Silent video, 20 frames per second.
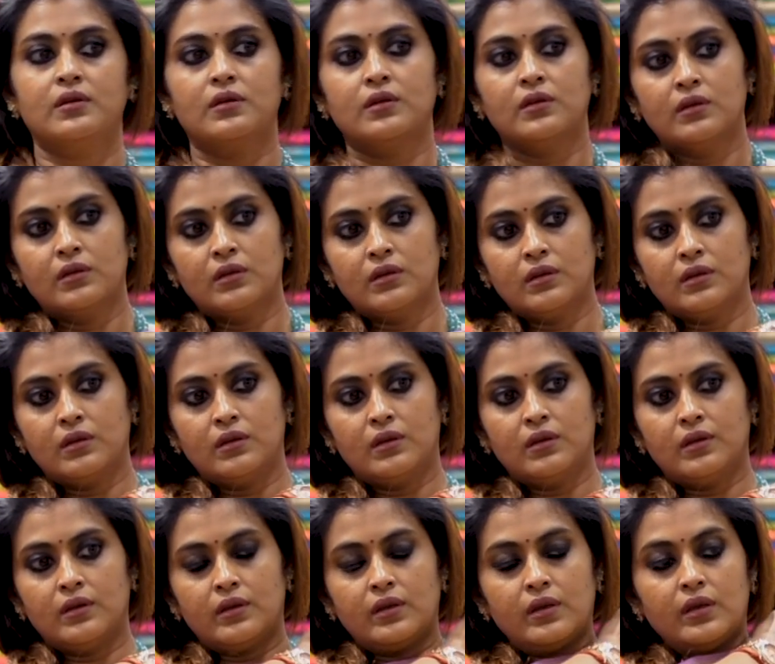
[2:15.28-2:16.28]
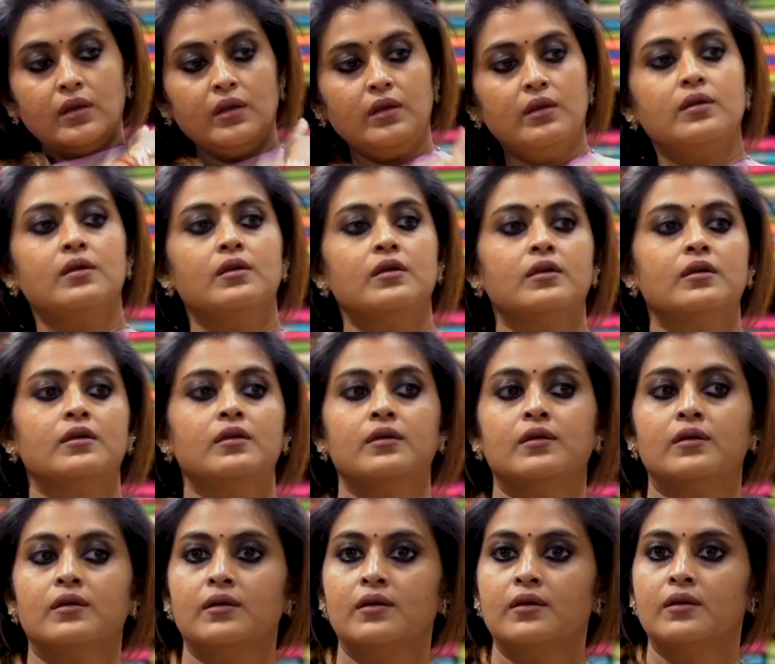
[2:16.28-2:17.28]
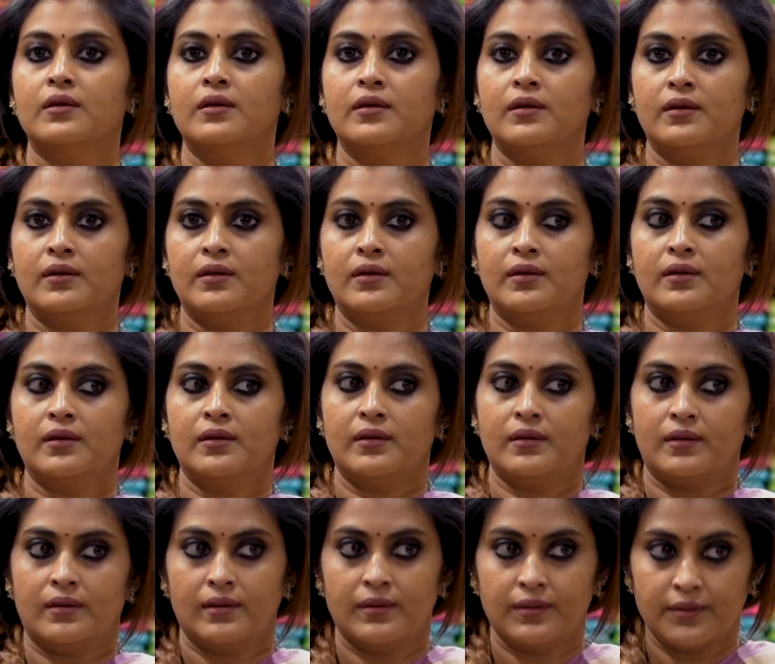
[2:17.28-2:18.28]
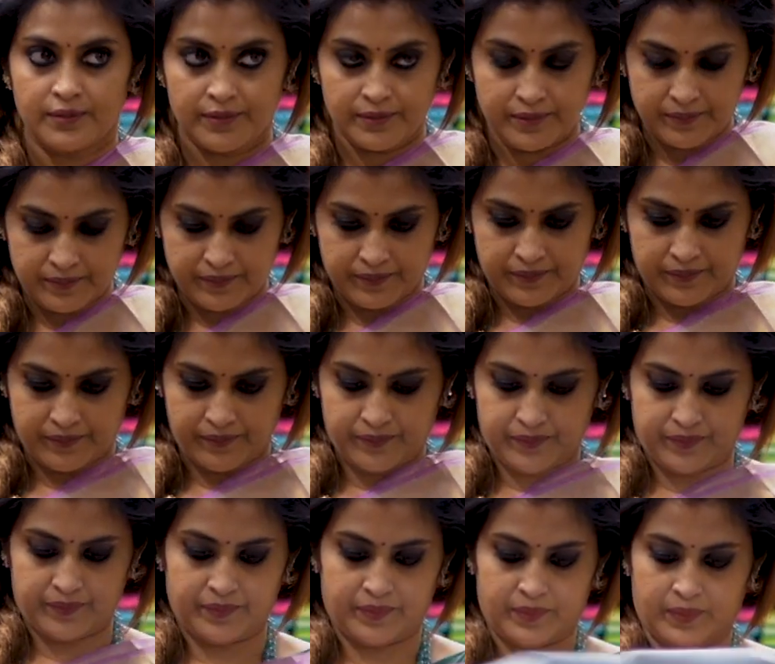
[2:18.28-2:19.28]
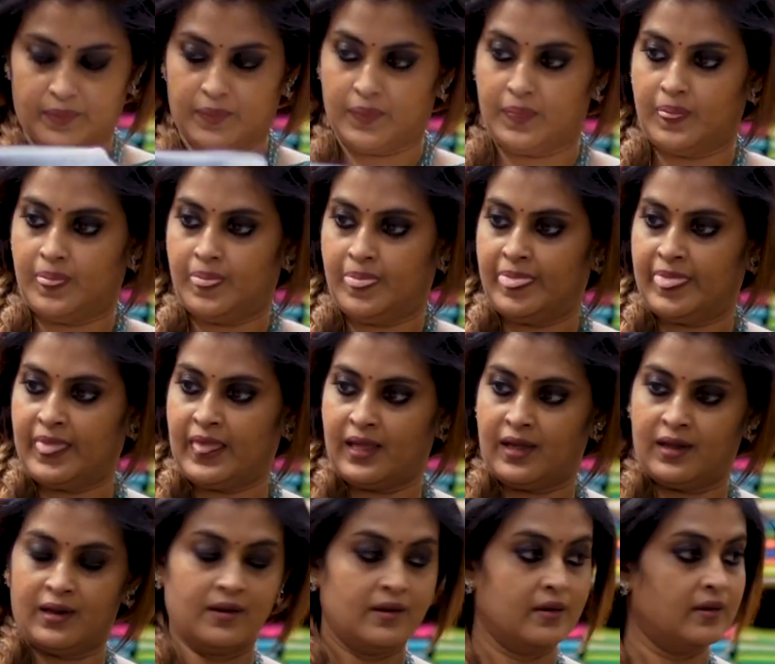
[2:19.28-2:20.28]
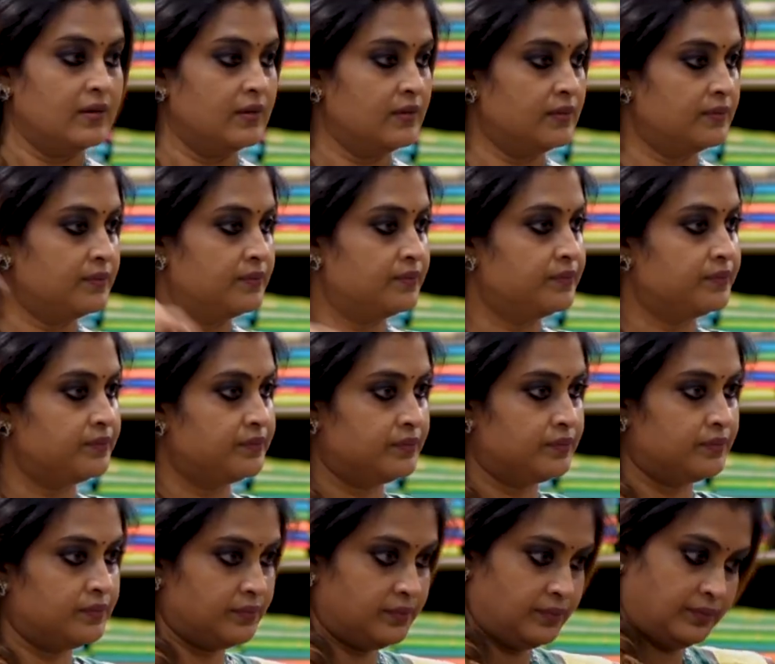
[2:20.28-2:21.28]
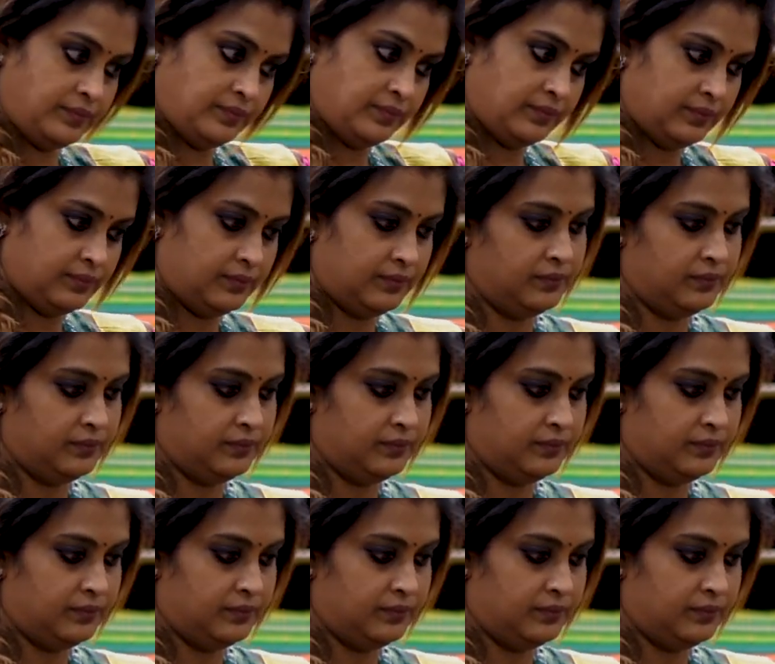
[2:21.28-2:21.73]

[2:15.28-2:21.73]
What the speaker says: (silence)